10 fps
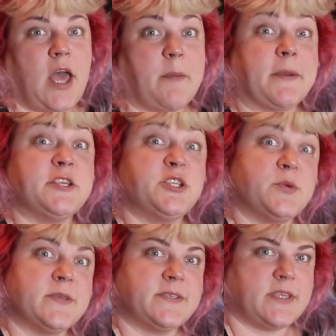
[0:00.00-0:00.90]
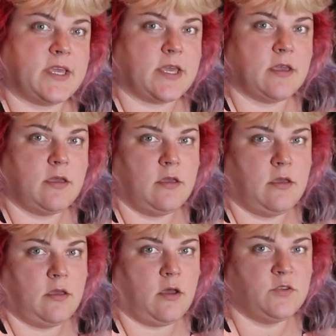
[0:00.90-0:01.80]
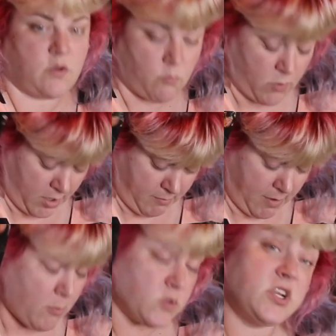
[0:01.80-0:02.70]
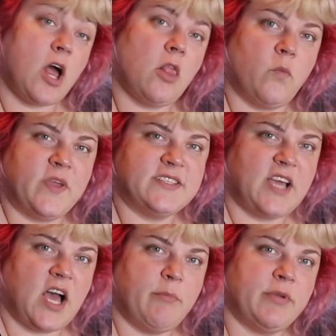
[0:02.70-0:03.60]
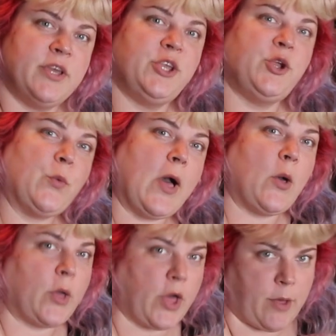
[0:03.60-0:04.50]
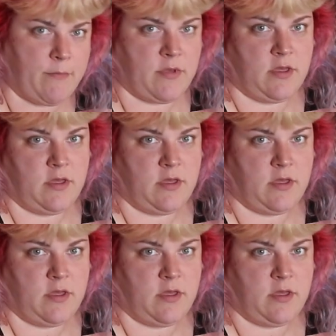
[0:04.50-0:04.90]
I'm gonna do this thing. Also, I'm wearing my most Halloween top. You're welcome.